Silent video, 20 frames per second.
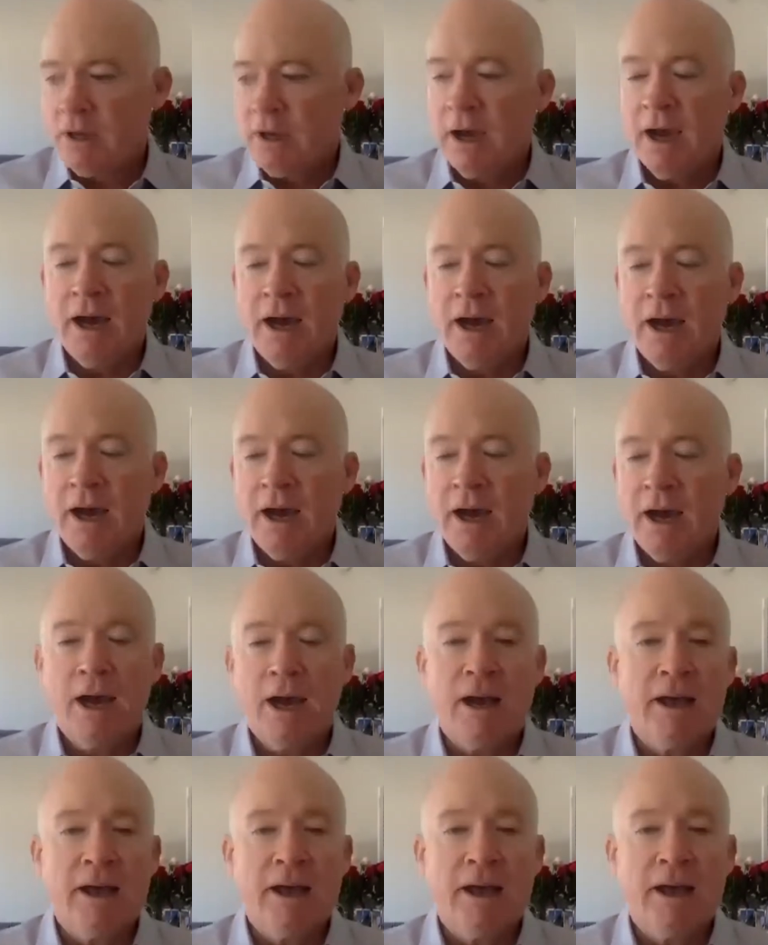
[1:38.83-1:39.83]

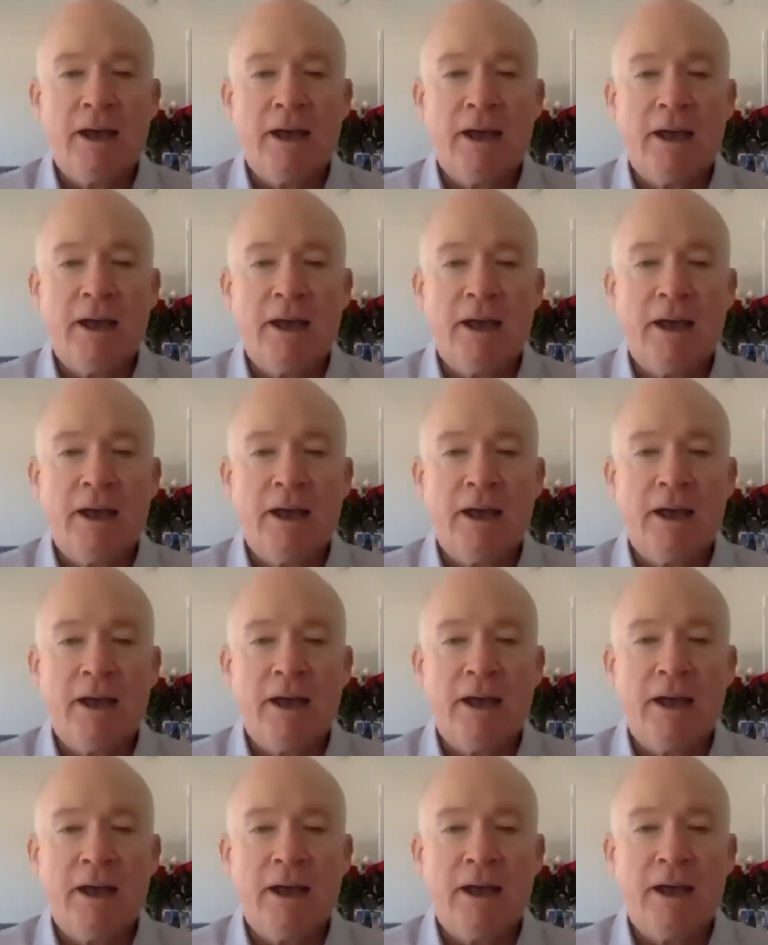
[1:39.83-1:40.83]
And
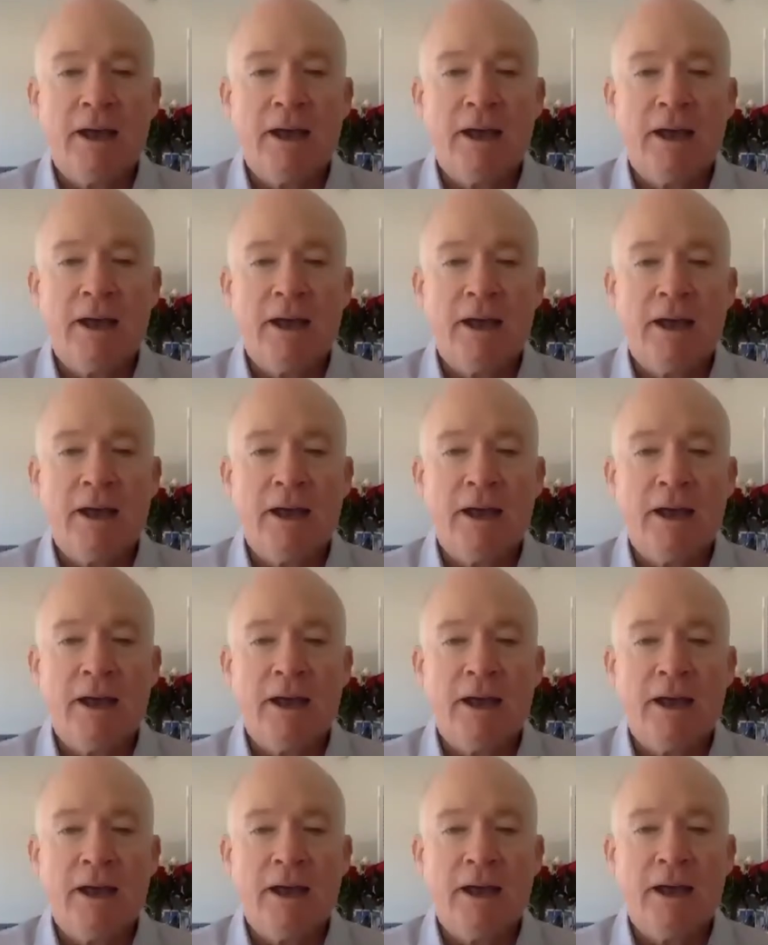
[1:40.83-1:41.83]
so
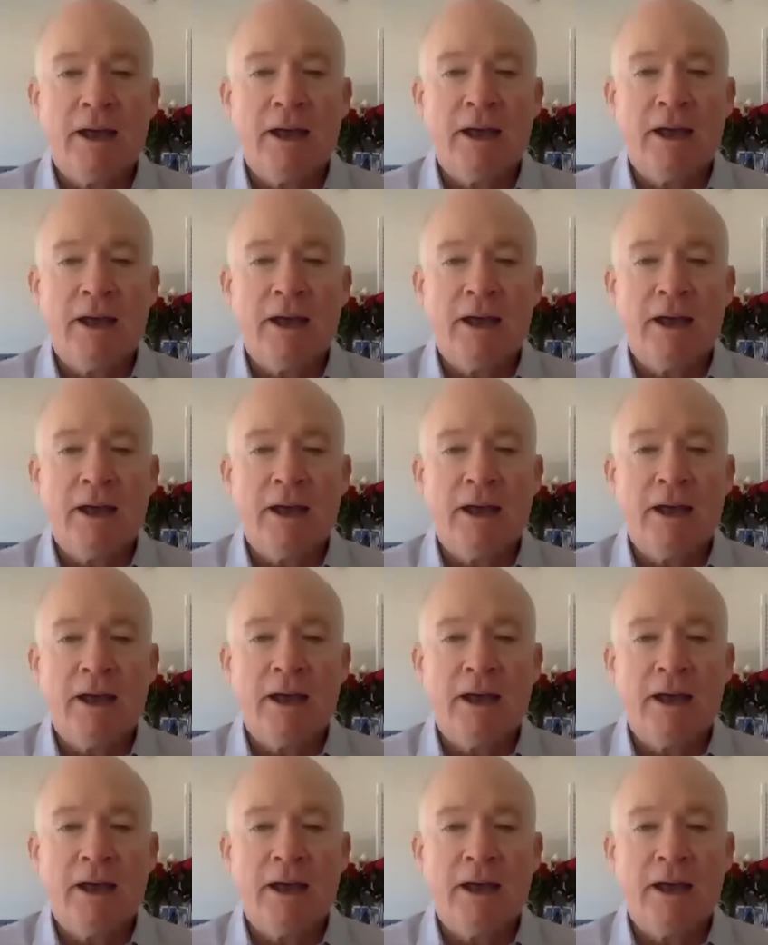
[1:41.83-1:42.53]
this